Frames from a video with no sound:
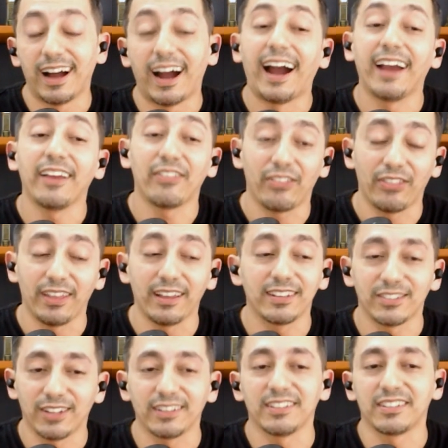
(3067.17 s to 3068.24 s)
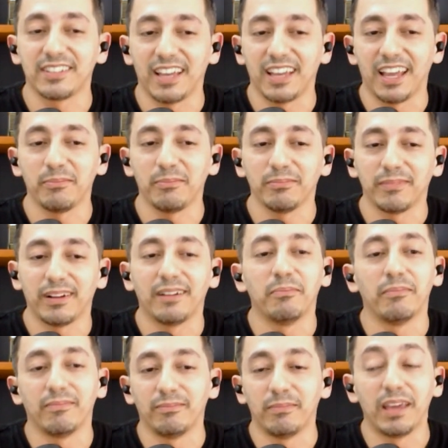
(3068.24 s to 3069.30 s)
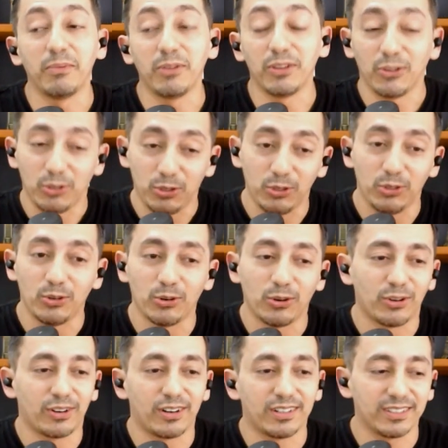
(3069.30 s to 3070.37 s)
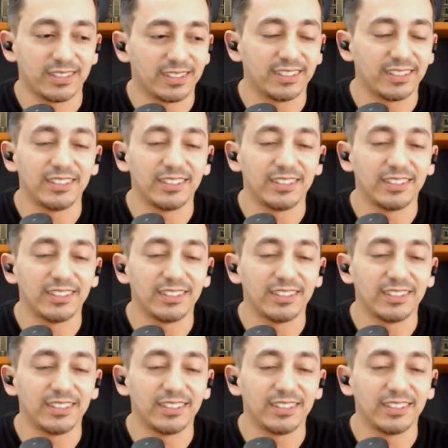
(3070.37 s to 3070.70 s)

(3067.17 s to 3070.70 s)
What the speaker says: I think it's not the same. Maybe yours